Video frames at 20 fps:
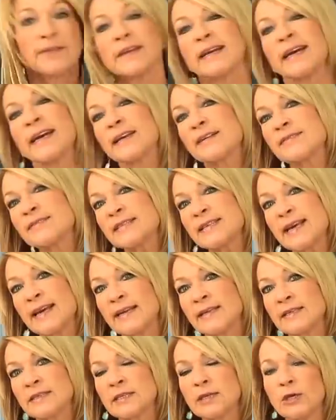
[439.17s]
the kind of
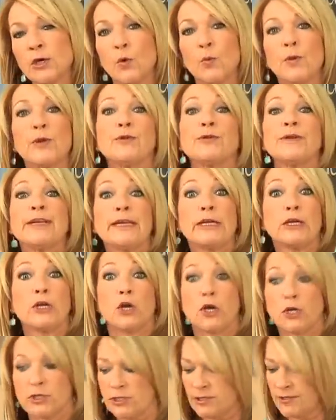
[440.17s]
salad where you need
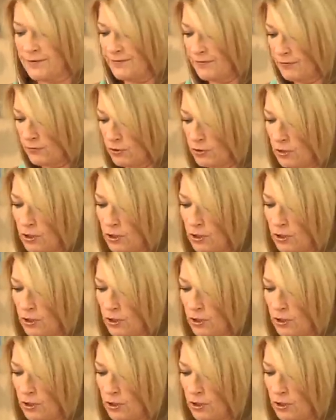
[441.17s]
lots of